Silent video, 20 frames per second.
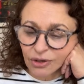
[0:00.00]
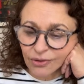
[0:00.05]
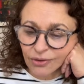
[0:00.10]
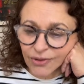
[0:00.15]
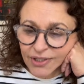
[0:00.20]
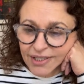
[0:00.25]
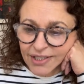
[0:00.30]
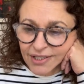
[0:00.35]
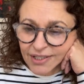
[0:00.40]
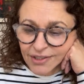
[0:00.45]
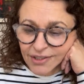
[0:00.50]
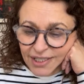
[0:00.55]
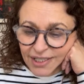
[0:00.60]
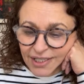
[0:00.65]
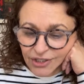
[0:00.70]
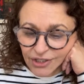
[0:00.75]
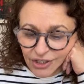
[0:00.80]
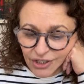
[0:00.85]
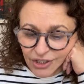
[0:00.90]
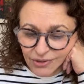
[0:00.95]
On the Sunday
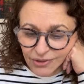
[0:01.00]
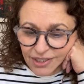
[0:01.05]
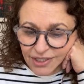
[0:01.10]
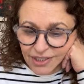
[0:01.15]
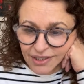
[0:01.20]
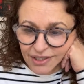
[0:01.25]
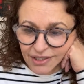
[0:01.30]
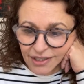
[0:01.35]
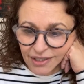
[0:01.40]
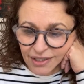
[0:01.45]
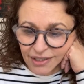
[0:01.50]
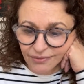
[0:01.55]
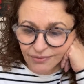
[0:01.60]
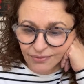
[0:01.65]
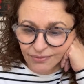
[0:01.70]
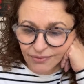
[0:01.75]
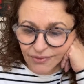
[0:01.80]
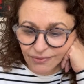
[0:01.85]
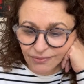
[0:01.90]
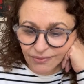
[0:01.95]
show to, uh,
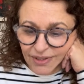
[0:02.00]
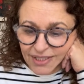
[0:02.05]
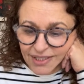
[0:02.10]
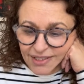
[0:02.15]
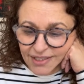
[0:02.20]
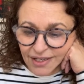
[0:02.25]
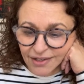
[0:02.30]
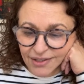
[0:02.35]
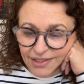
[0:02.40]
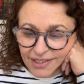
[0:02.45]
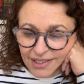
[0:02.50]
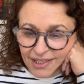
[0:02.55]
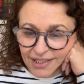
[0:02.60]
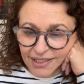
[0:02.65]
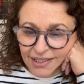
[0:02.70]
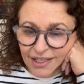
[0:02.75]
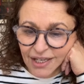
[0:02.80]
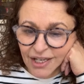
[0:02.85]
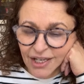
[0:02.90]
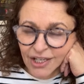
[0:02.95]
this
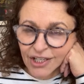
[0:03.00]
Sunday,